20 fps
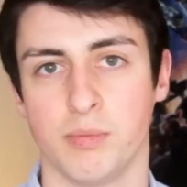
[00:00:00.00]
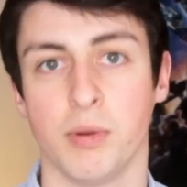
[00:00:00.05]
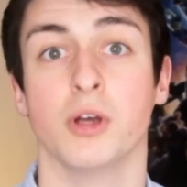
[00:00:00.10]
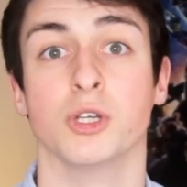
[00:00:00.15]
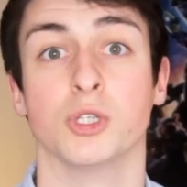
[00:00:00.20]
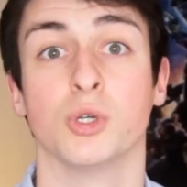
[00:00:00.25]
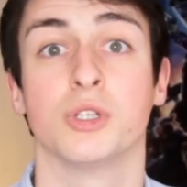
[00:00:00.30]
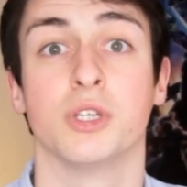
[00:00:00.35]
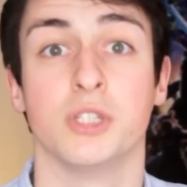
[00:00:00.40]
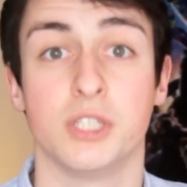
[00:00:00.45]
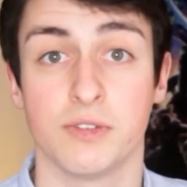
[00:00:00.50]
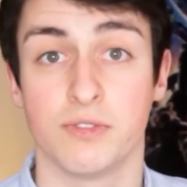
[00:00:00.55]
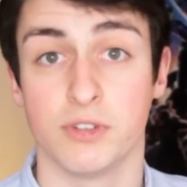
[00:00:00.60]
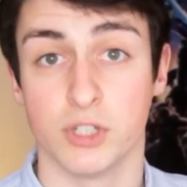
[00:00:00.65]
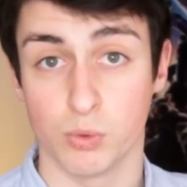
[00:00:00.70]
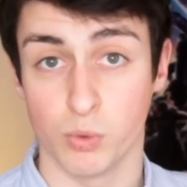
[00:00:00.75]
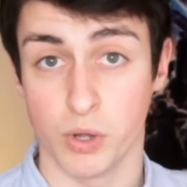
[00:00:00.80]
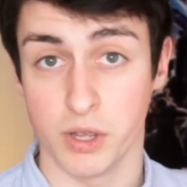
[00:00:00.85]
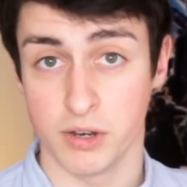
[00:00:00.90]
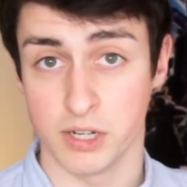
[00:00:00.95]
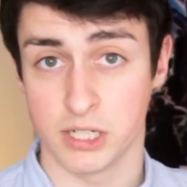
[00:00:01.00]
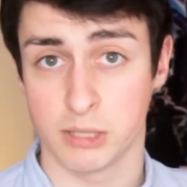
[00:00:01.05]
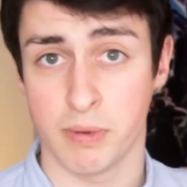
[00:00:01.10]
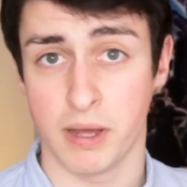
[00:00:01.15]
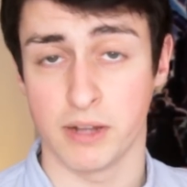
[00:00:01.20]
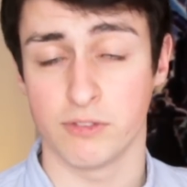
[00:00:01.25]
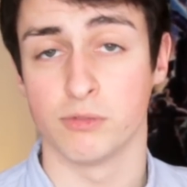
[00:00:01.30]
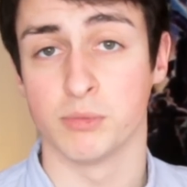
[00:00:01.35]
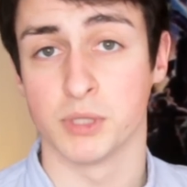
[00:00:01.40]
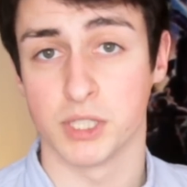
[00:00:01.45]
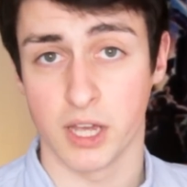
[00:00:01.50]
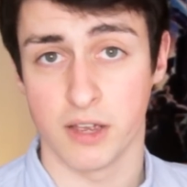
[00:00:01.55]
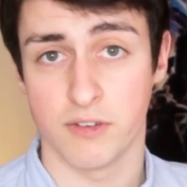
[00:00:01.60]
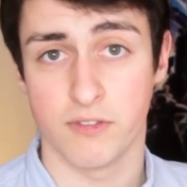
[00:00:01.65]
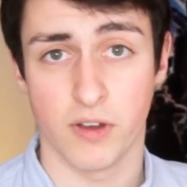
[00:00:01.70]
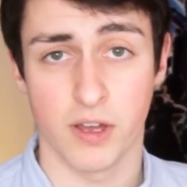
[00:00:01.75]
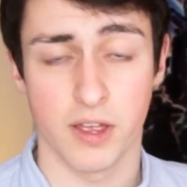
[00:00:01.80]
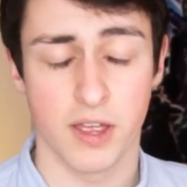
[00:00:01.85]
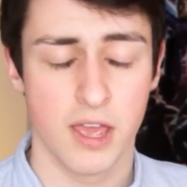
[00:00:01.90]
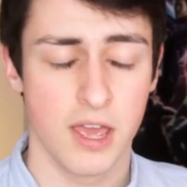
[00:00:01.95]
The plot is also different to what you'd expect from
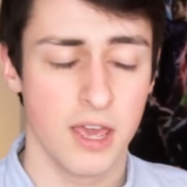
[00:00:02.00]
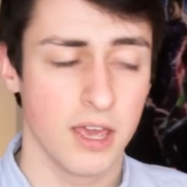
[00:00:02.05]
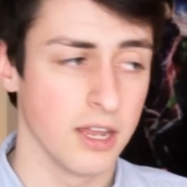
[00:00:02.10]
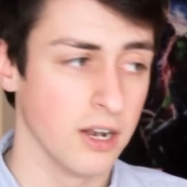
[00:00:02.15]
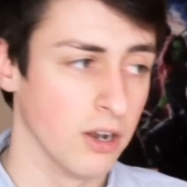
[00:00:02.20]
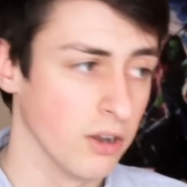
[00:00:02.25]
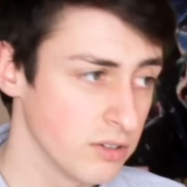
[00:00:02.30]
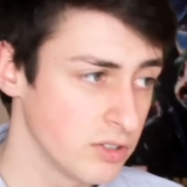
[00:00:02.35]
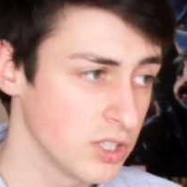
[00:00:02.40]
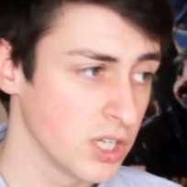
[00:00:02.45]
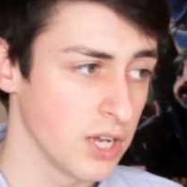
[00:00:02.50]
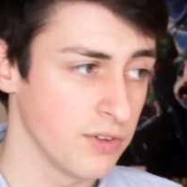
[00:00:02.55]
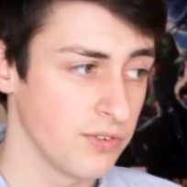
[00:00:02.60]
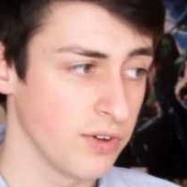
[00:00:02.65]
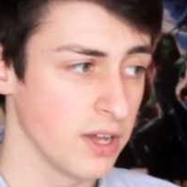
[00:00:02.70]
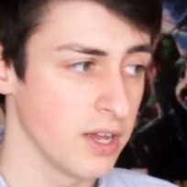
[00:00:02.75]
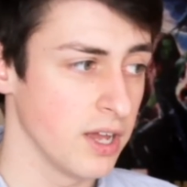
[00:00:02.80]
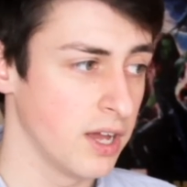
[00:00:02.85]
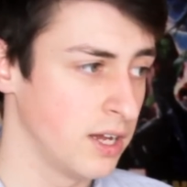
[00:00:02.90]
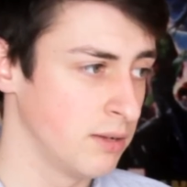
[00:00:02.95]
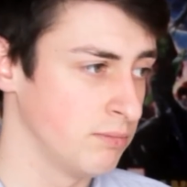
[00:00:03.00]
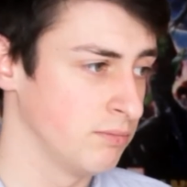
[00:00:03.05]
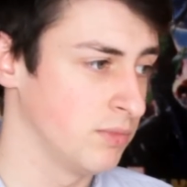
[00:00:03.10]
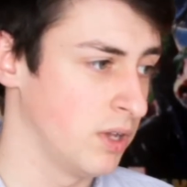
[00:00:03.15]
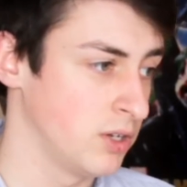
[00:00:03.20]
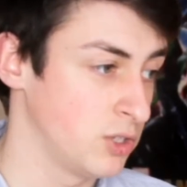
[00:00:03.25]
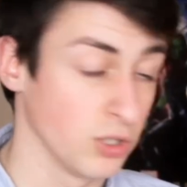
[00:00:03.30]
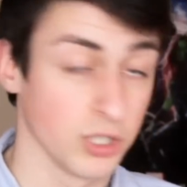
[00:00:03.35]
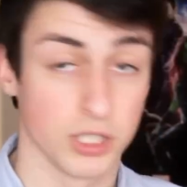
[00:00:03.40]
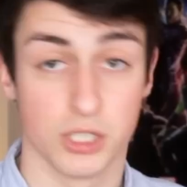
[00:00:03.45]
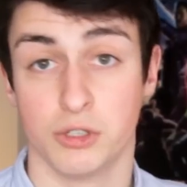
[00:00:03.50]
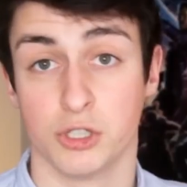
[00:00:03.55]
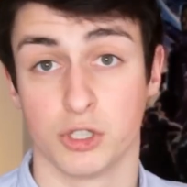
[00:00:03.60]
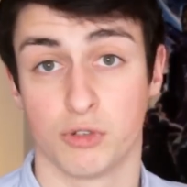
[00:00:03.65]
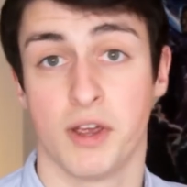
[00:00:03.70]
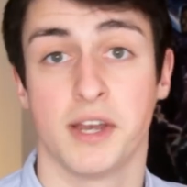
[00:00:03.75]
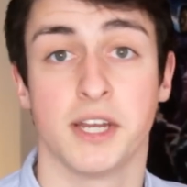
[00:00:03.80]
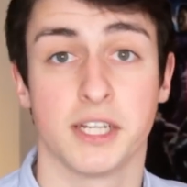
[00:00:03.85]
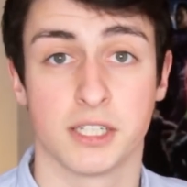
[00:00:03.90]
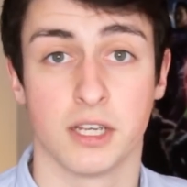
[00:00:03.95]
sci-fi. In a lot of sci-fi, Doctor Who is
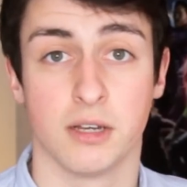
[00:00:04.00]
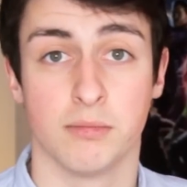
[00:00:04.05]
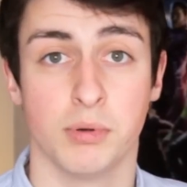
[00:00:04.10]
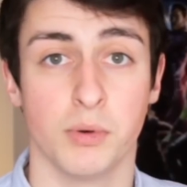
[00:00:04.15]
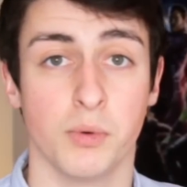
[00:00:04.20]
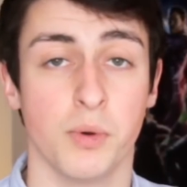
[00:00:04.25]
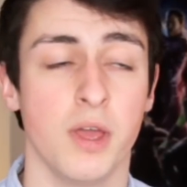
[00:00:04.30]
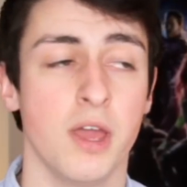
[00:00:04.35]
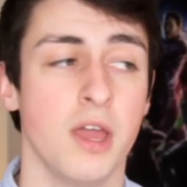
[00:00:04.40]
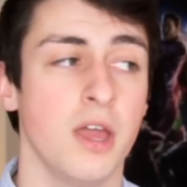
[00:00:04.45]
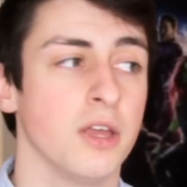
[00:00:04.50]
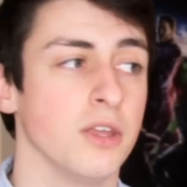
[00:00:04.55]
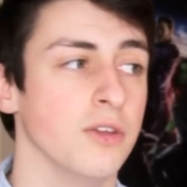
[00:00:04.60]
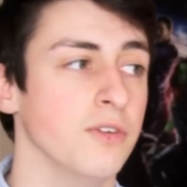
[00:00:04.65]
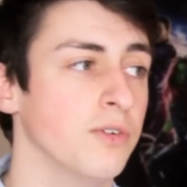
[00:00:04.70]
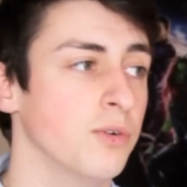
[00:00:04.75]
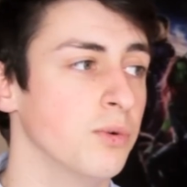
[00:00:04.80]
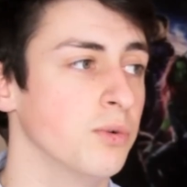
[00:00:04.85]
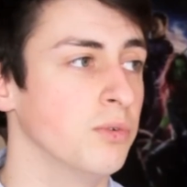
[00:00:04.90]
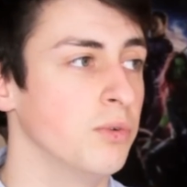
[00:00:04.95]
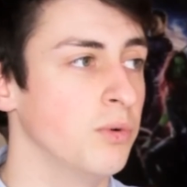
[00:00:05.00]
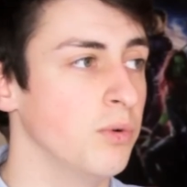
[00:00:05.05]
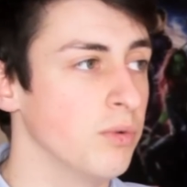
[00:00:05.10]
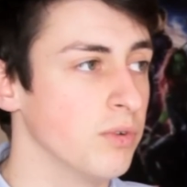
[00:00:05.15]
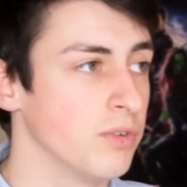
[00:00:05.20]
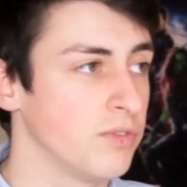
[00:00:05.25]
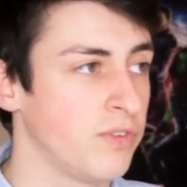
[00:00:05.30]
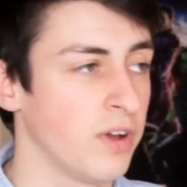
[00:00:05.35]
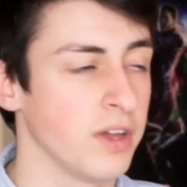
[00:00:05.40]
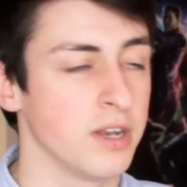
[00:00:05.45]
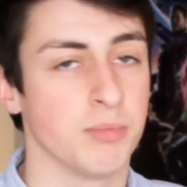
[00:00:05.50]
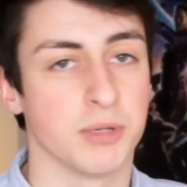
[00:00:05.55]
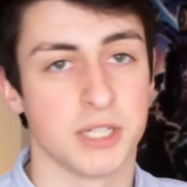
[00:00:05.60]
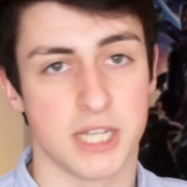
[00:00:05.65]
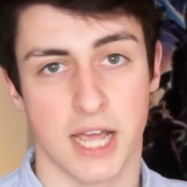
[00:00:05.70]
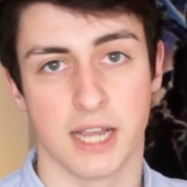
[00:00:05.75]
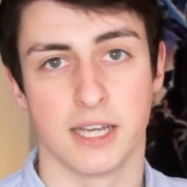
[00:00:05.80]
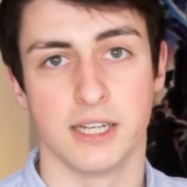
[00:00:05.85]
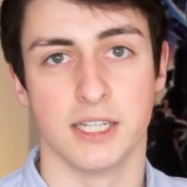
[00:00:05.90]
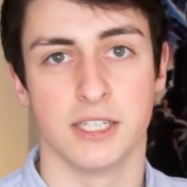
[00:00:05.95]
a great example, you will find a
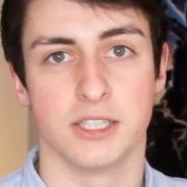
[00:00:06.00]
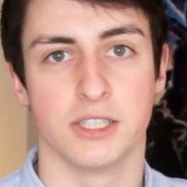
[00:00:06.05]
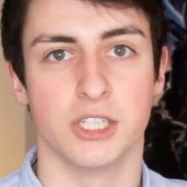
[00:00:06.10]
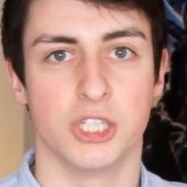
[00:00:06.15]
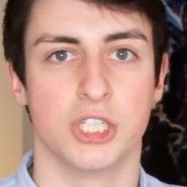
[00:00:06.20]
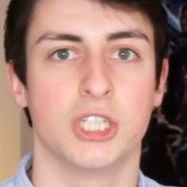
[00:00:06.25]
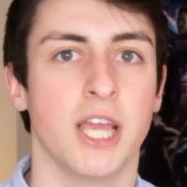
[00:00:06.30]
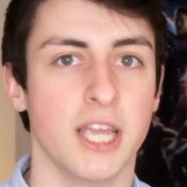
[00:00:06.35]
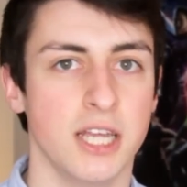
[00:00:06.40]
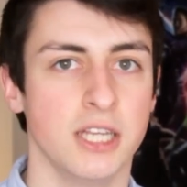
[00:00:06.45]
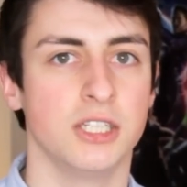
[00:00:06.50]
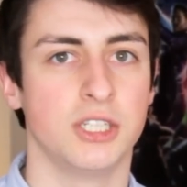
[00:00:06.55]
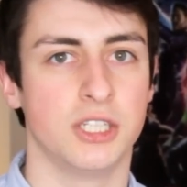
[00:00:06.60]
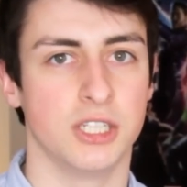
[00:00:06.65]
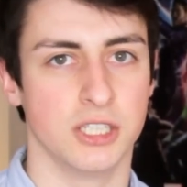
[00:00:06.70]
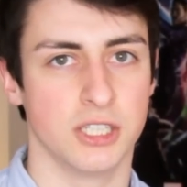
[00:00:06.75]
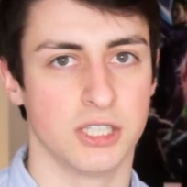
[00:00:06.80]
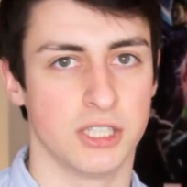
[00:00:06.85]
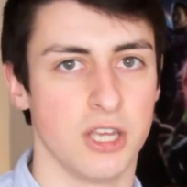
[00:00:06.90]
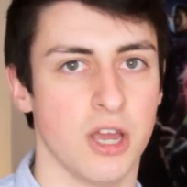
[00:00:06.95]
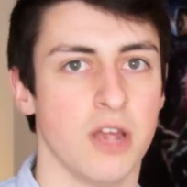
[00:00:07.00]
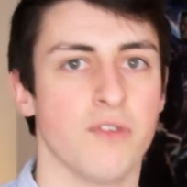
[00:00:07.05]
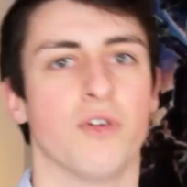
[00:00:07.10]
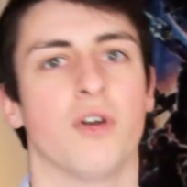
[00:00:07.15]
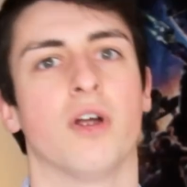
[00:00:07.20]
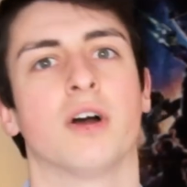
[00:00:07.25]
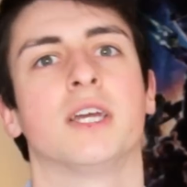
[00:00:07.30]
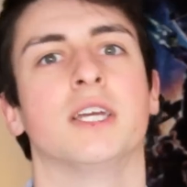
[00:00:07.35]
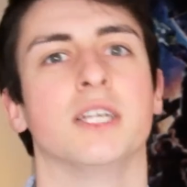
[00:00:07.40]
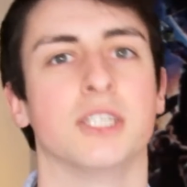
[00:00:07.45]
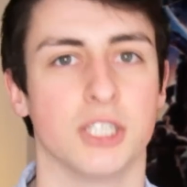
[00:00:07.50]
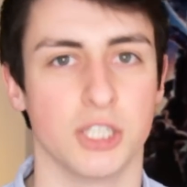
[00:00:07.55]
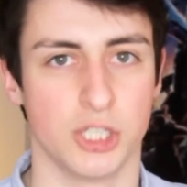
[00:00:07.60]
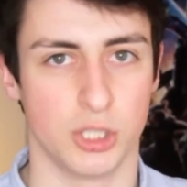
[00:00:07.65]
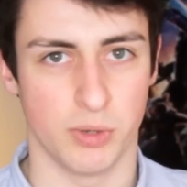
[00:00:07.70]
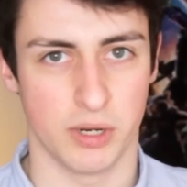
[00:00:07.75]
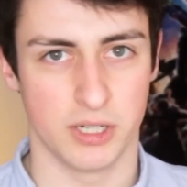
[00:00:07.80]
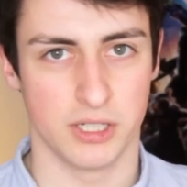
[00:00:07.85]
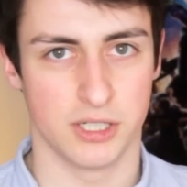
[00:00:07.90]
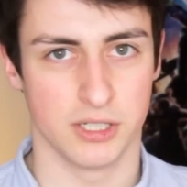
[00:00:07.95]
protagonist that changes the overarching
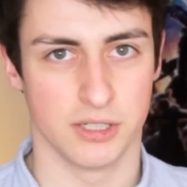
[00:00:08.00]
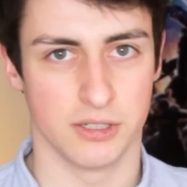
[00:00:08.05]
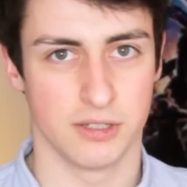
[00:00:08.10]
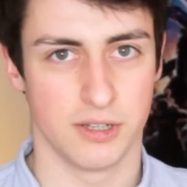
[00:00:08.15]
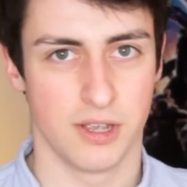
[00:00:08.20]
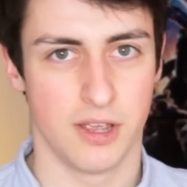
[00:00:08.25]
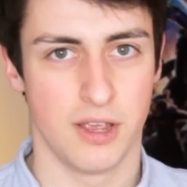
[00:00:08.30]
situation